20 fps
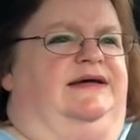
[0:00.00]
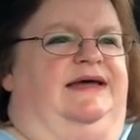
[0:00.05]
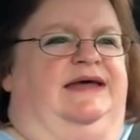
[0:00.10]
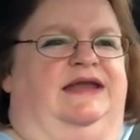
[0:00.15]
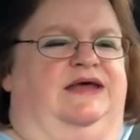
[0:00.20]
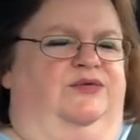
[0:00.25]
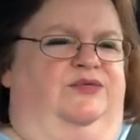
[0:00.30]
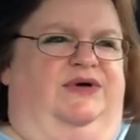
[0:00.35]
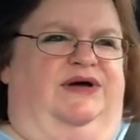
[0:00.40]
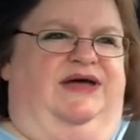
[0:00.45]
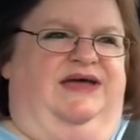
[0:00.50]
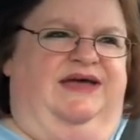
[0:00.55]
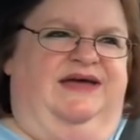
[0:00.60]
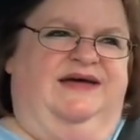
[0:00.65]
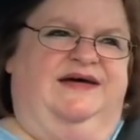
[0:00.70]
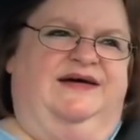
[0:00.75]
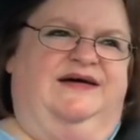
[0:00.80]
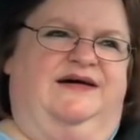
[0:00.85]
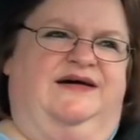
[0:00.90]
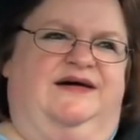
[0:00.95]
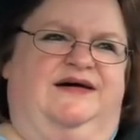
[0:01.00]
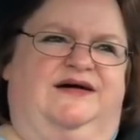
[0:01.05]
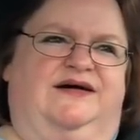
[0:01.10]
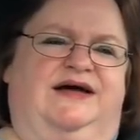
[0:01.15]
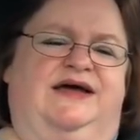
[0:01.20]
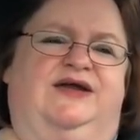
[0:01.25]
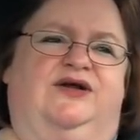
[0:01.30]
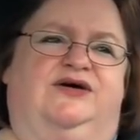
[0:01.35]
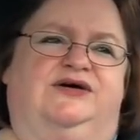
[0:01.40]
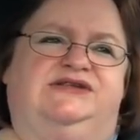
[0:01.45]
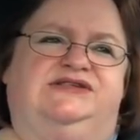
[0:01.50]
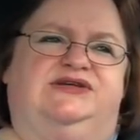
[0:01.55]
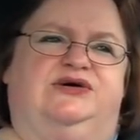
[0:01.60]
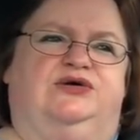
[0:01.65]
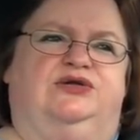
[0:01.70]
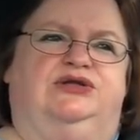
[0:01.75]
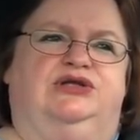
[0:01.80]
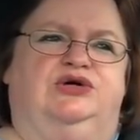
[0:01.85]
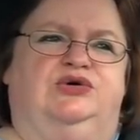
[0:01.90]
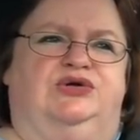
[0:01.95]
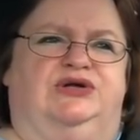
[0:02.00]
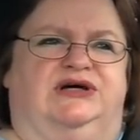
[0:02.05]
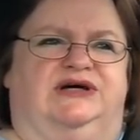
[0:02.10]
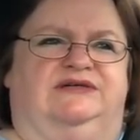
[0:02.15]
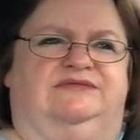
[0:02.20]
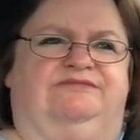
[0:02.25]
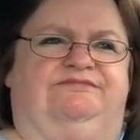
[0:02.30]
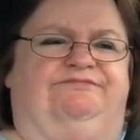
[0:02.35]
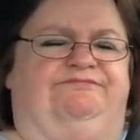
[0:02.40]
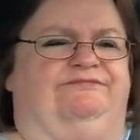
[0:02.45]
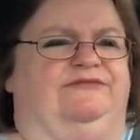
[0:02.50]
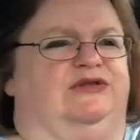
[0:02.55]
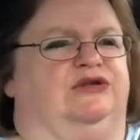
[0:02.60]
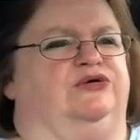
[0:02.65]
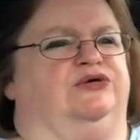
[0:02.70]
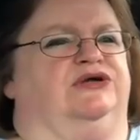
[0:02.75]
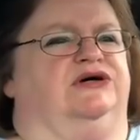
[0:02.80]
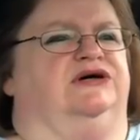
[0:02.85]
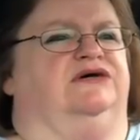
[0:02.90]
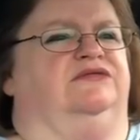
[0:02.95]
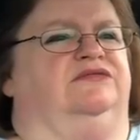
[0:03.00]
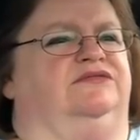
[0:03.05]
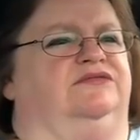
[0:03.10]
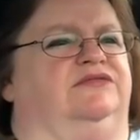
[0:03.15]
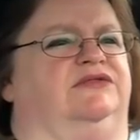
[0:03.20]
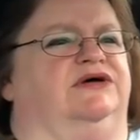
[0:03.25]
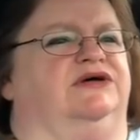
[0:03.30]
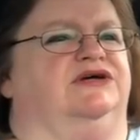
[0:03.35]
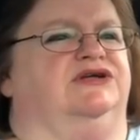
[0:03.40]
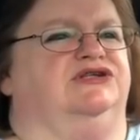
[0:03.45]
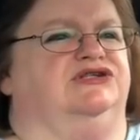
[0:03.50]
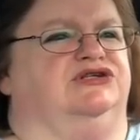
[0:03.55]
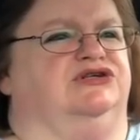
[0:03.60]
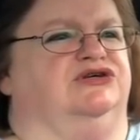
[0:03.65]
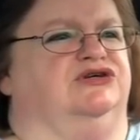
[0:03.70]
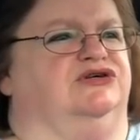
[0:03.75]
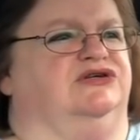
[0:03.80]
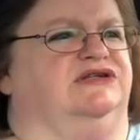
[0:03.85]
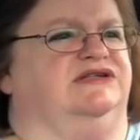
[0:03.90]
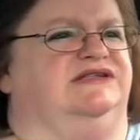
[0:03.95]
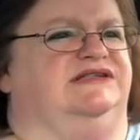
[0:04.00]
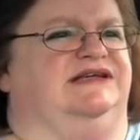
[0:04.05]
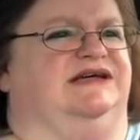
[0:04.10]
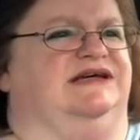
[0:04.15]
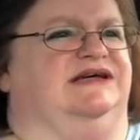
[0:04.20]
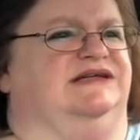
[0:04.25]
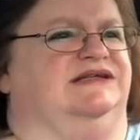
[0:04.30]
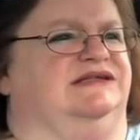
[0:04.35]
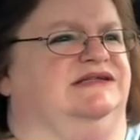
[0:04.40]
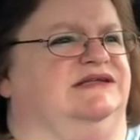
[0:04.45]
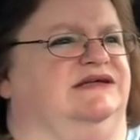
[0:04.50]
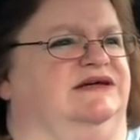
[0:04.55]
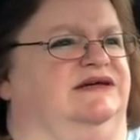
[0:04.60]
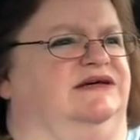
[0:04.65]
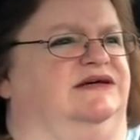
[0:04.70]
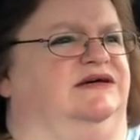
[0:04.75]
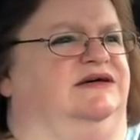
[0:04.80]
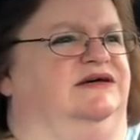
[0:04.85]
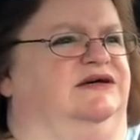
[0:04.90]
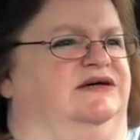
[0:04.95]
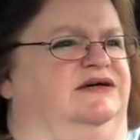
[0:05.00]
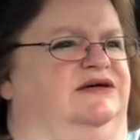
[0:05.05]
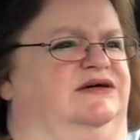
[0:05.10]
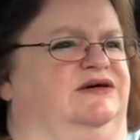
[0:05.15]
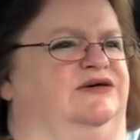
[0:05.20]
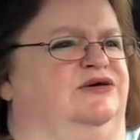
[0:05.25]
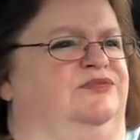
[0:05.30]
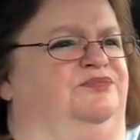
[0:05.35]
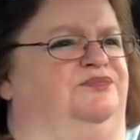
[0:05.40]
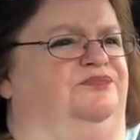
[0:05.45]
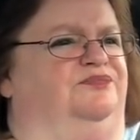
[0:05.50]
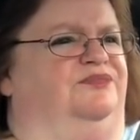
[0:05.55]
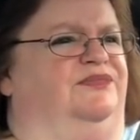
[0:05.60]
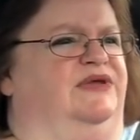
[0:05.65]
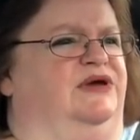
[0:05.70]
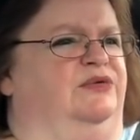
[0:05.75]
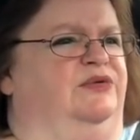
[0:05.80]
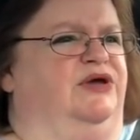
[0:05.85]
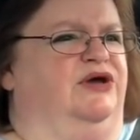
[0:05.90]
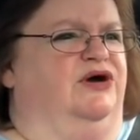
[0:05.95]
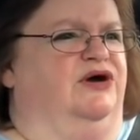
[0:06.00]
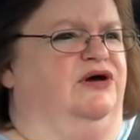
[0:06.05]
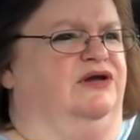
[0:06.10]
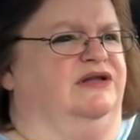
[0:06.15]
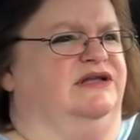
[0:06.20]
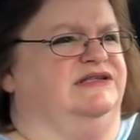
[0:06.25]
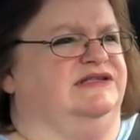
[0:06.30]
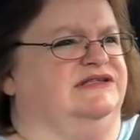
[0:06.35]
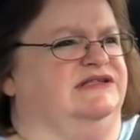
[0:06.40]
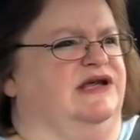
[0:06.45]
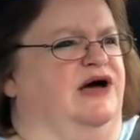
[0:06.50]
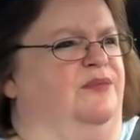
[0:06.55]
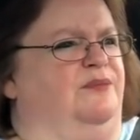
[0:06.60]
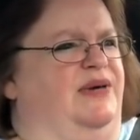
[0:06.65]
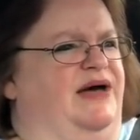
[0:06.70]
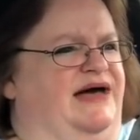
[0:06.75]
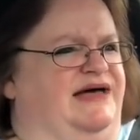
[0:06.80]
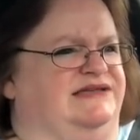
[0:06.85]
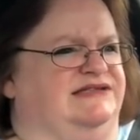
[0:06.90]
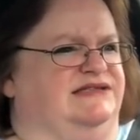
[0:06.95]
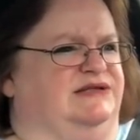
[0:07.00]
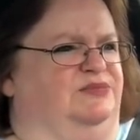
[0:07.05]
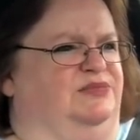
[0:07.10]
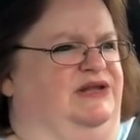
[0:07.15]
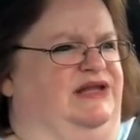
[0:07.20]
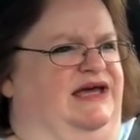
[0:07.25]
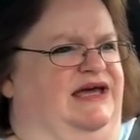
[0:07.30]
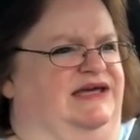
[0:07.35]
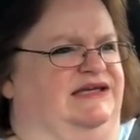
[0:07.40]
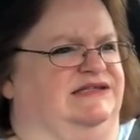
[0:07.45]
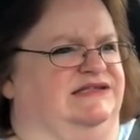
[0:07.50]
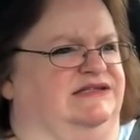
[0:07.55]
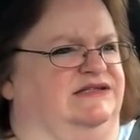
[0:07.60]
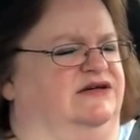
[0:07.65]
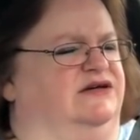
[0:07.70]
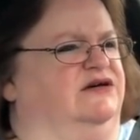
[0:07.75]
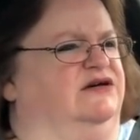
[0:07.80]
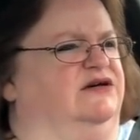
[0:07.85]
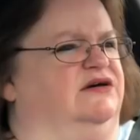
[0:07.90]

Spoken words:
Anyway, and also Luna turned 6. Oh, here we are. Let's not pass the place.